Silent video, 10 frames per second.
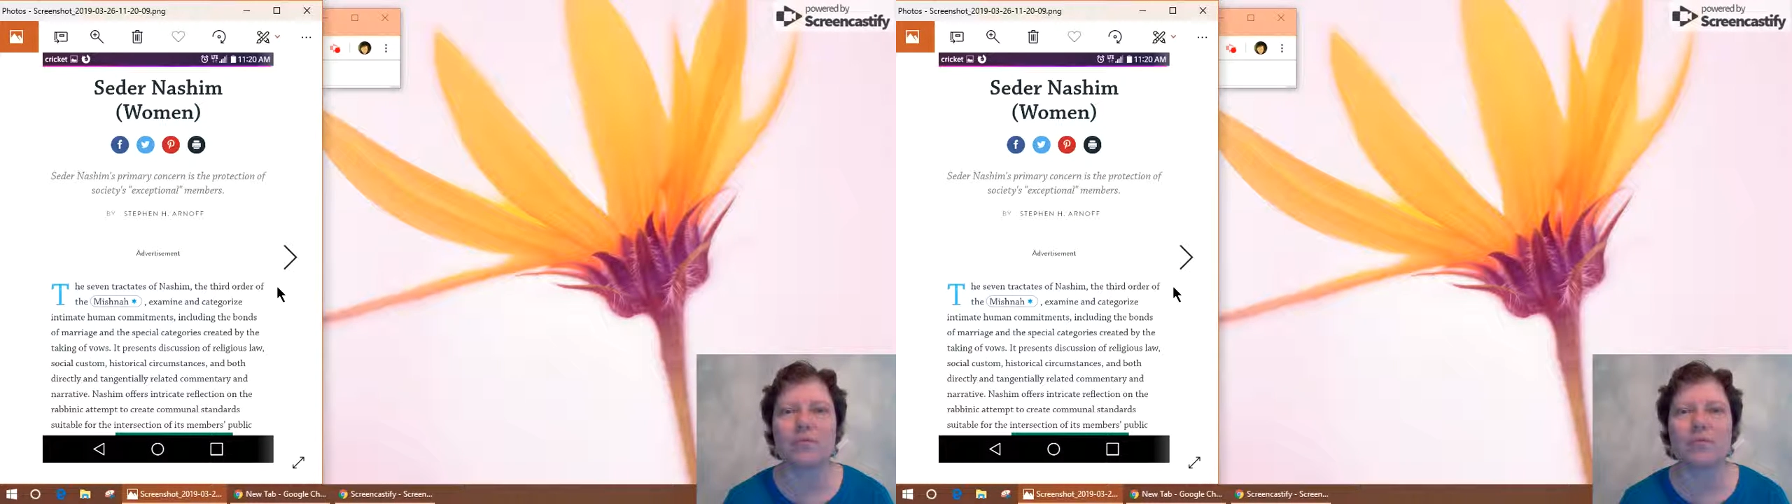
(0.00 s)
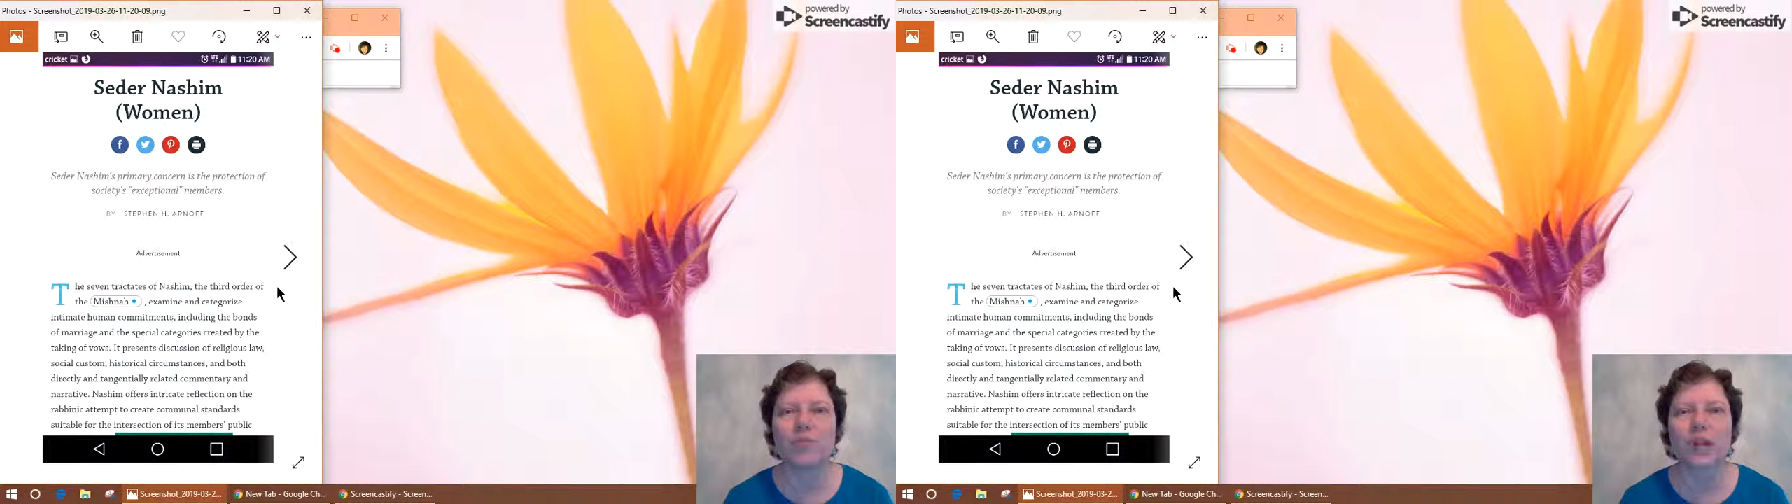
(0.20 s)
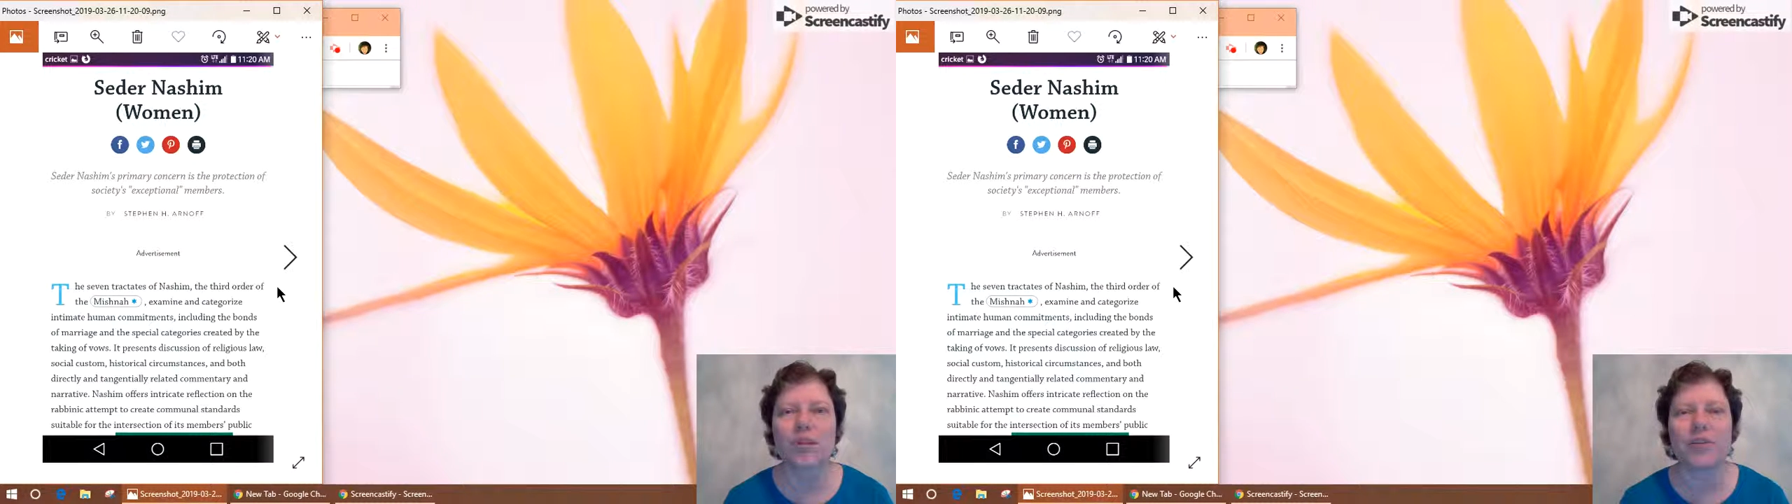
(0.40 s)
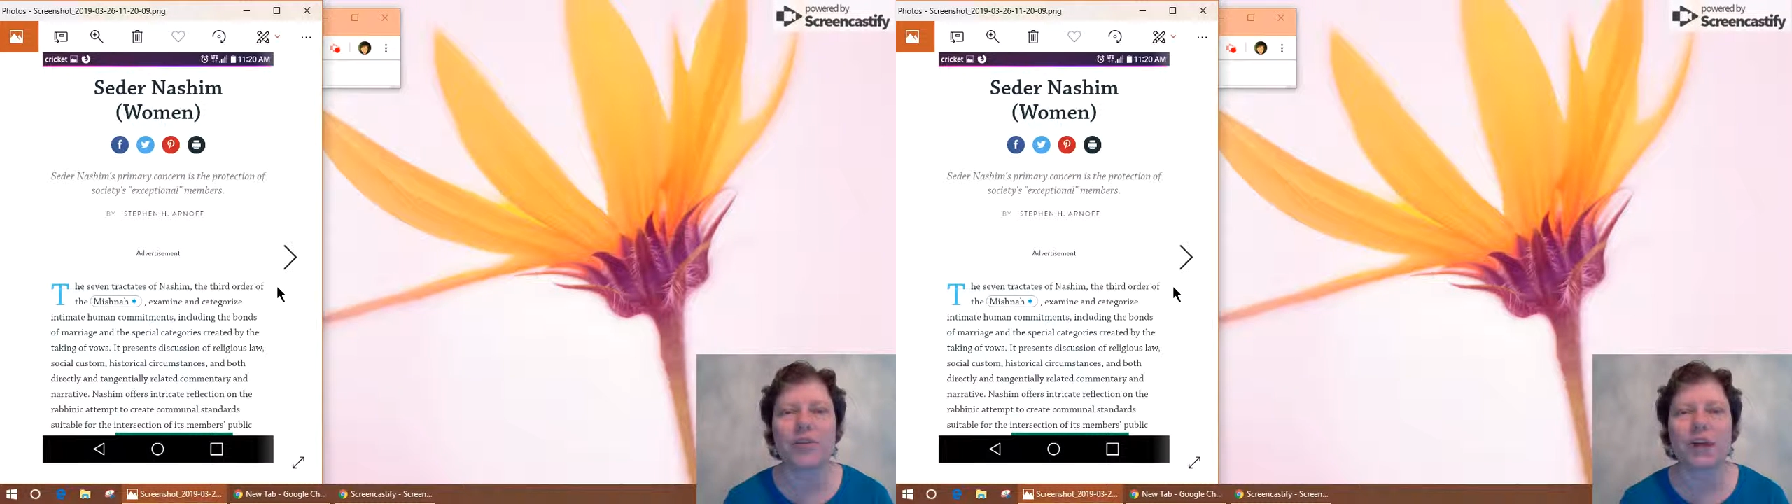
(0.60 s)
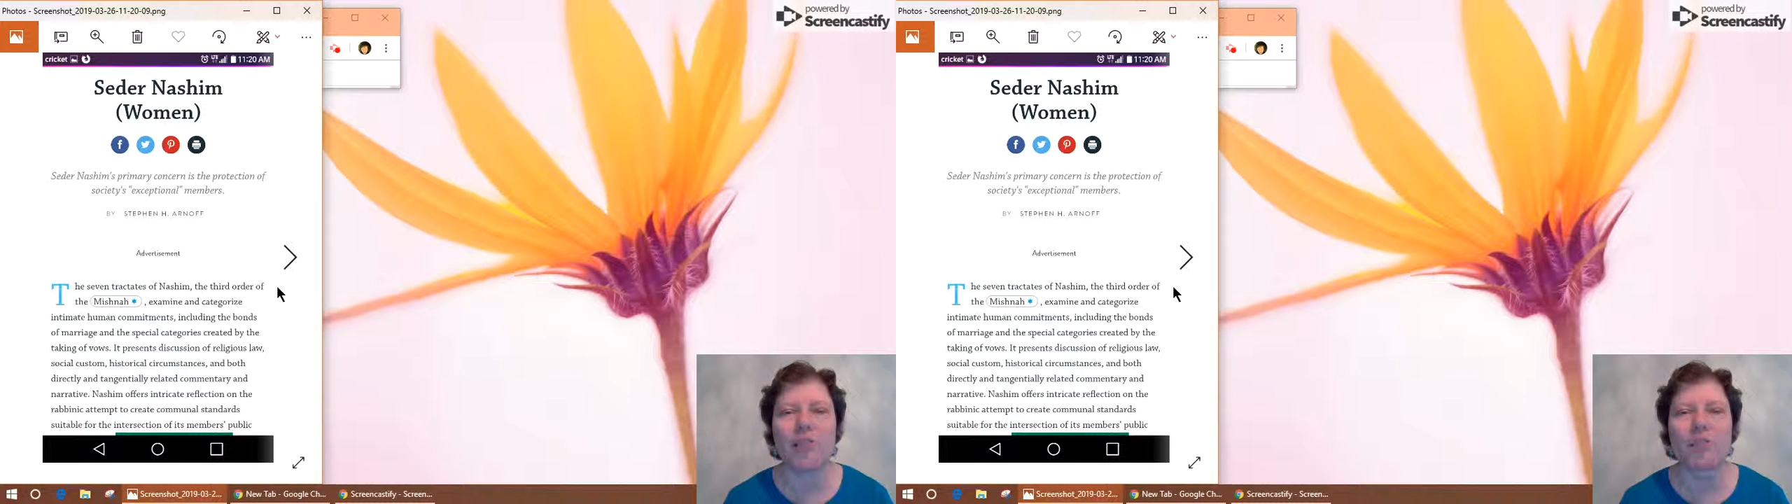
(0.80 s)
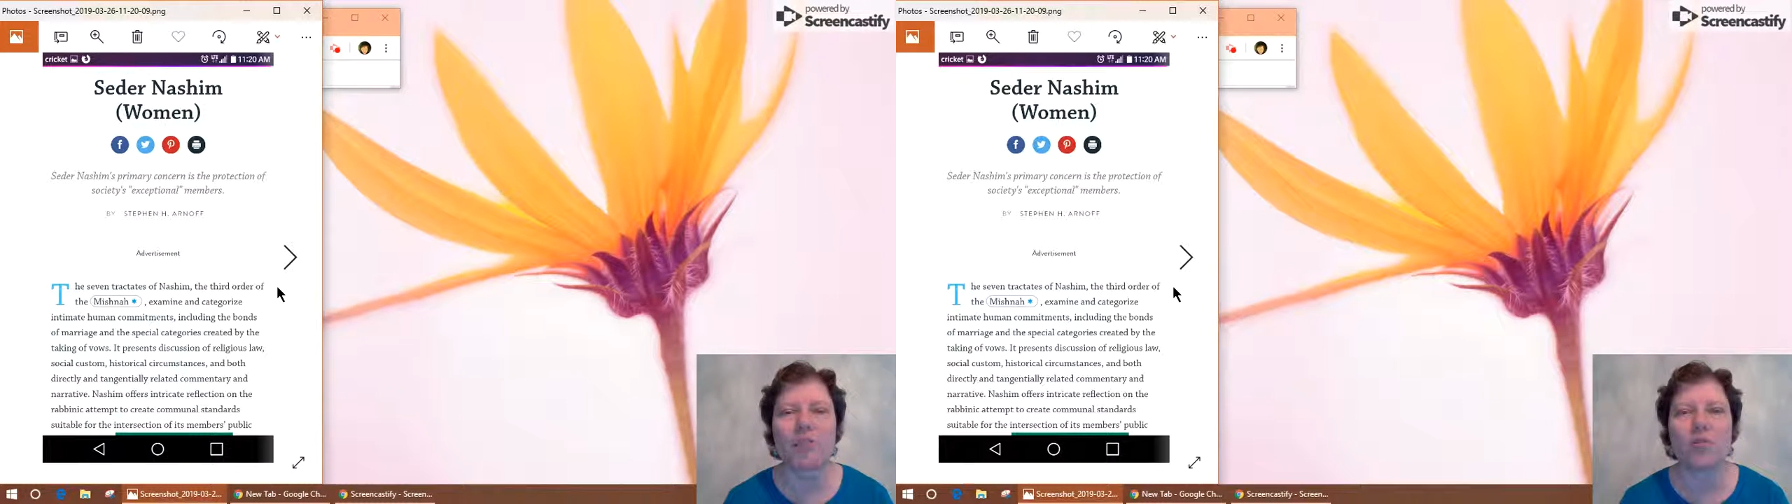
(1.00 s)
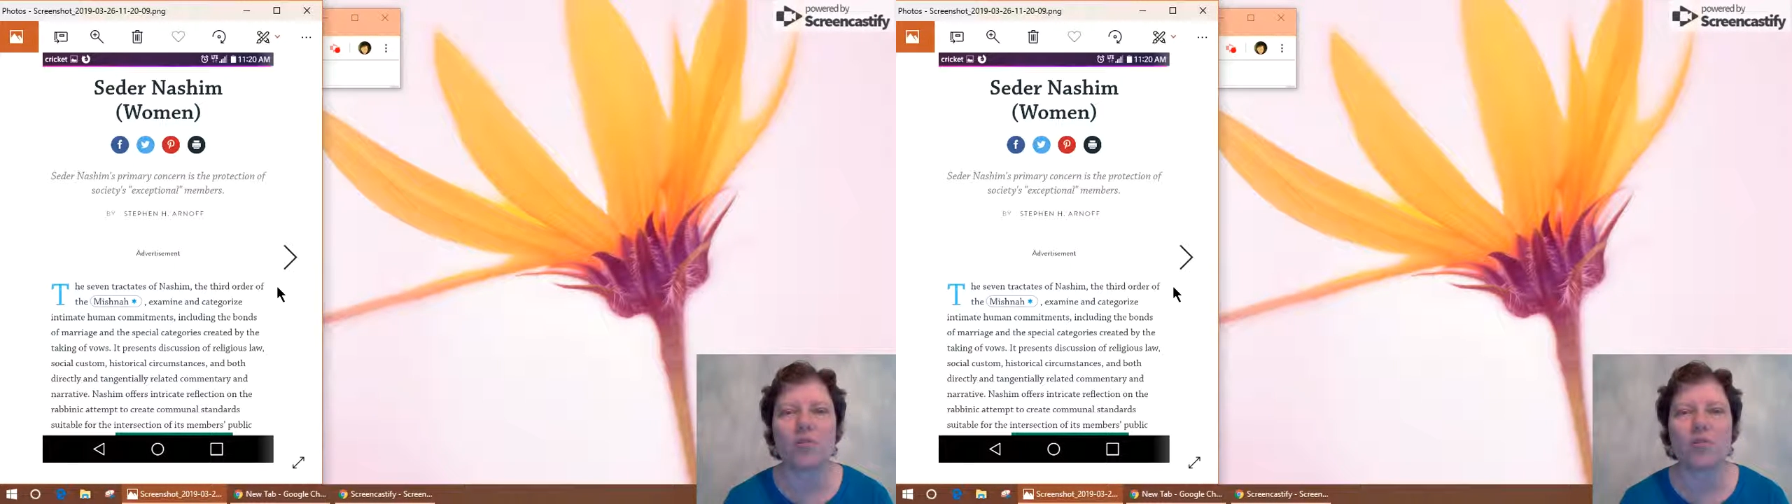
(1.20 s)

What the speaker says: protecting your household,